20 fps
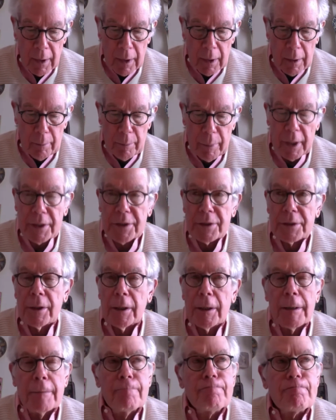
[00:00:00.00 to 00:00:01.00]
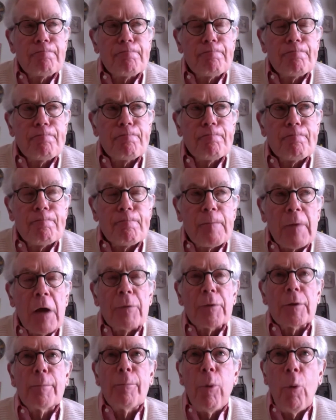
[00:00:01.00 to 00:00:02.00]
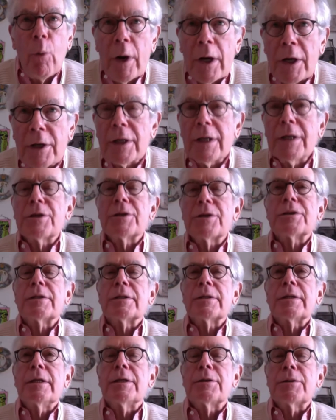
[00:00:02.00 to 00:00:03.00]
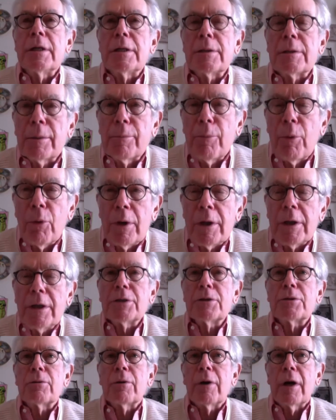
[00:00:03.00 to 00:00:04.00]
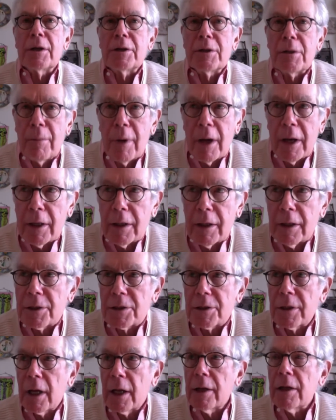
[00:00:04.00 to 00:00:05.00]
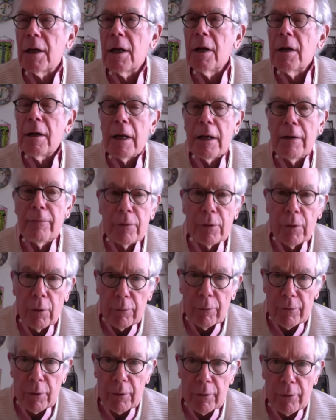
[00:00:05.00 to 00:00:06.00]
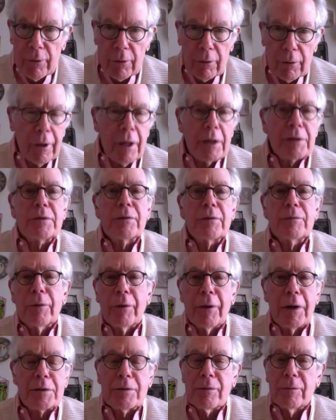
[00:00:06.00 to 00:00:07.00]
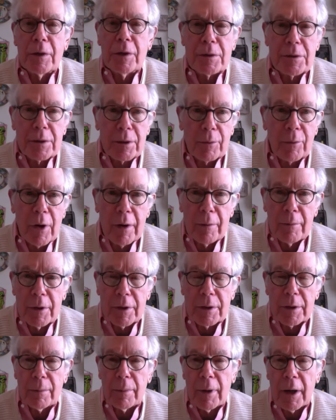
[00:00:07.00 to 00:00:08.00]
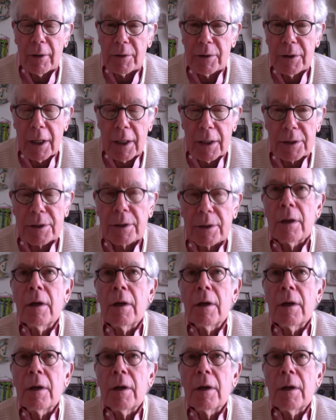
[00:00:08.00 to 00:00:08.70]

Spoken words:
but the point is, the point he's trying to make is that even though there are lots of disagreement about taste,